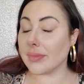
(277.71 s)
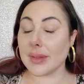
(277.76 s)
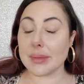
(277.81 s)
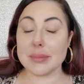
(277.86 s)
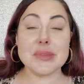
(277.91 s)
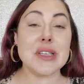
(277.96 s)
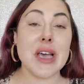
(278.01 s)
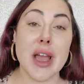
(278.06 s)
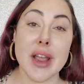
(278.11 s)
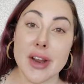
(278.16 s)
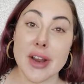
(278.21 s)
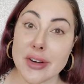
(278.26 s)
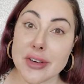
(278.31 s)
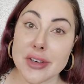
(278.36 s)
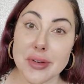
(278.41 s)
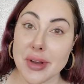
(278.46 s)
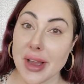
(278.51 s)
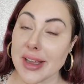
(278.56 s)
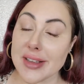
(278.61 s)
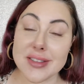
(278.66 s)
I'm tired,
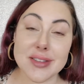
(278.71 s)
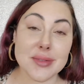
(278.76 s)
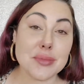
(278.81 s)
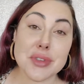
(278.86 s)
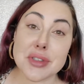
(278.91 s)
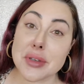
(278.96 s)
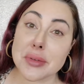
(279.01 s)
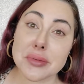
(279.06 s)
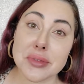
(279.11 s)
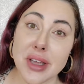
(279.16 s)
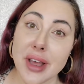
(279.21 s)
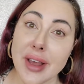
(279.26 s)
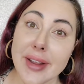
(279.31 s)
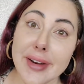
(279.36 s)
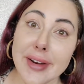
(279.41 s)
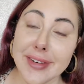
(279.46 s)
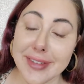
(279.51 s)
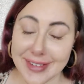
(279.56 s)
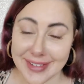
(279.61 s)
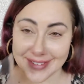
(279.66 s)
you guys. I'm so
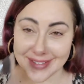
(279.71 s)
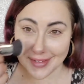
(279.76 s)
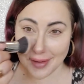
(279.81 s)
tired.